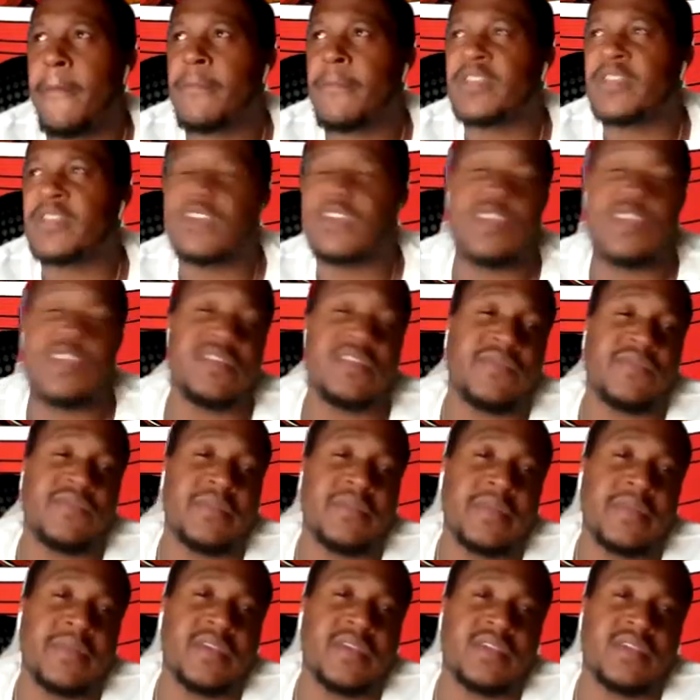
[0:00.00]
It's easy for
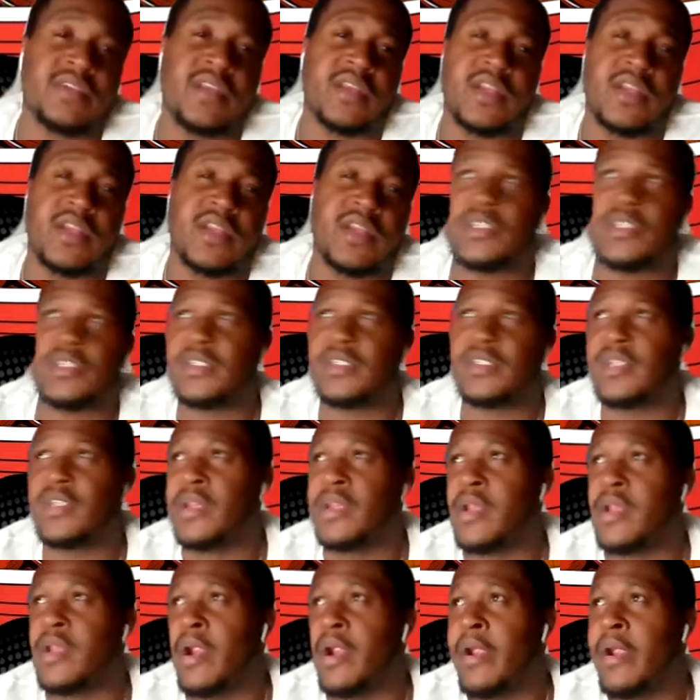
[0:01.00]
me to say that shit sitting
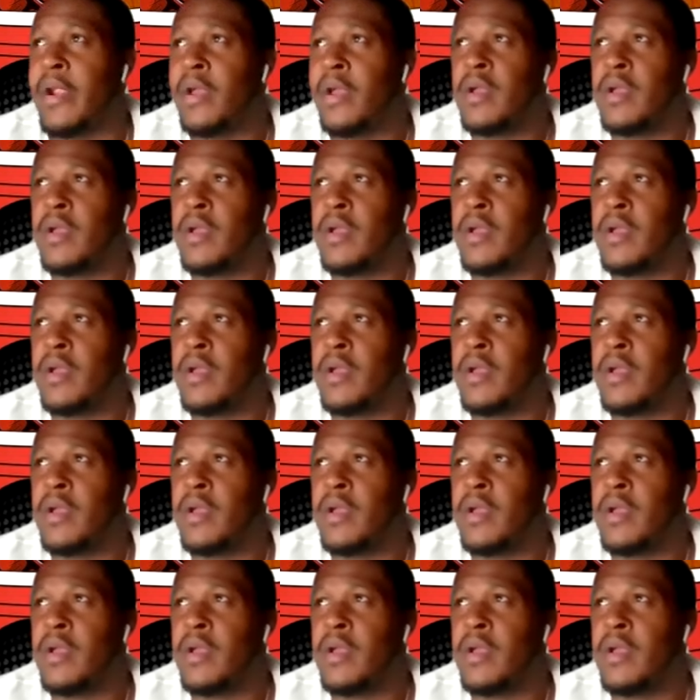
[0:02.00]
here.